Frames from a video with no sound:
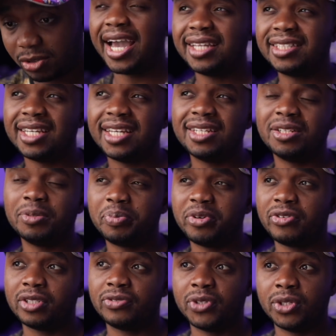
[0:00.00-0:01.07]
I said in the
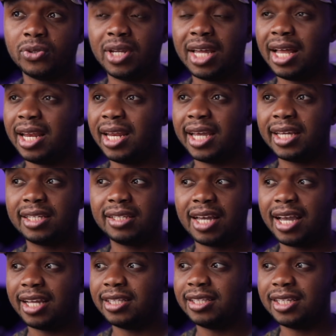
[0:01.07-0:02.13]
previous video that, like,
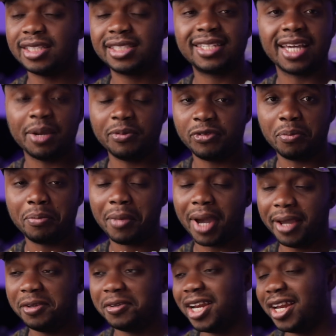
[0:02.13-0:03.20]
I need time for
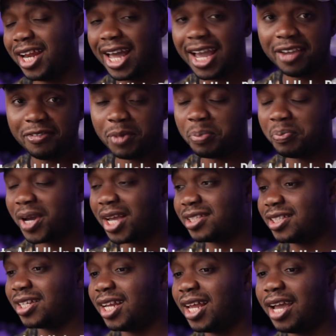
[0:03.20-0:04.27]
my life, my
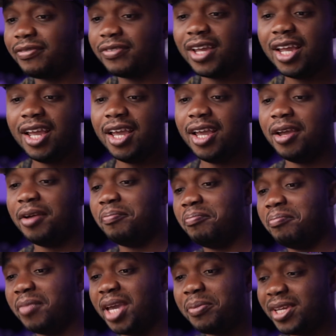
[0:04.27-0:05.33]
personal life.
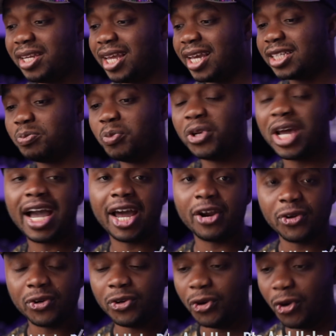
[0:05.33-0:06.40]
Maybe next month, I
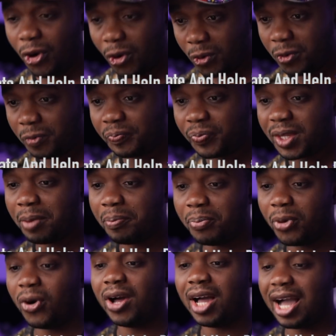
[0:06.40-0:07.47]
don't know,
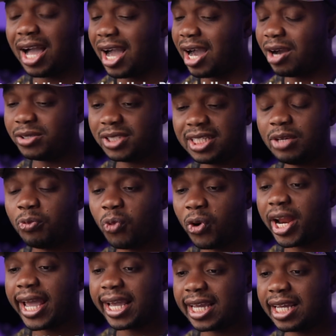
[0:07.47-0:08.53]
but I'll see
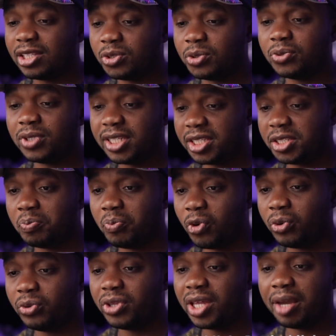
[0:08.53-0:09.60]
what I can do this
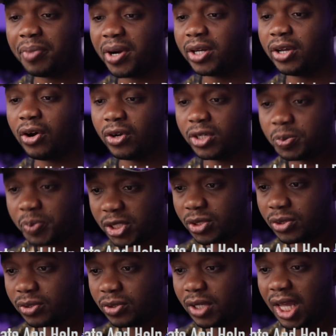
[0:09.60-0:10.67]
month about the
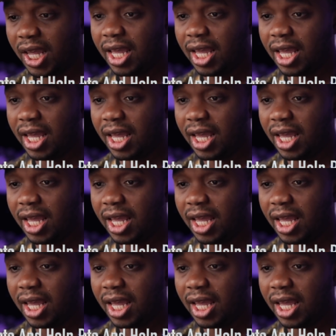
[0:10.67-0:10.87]
hospital.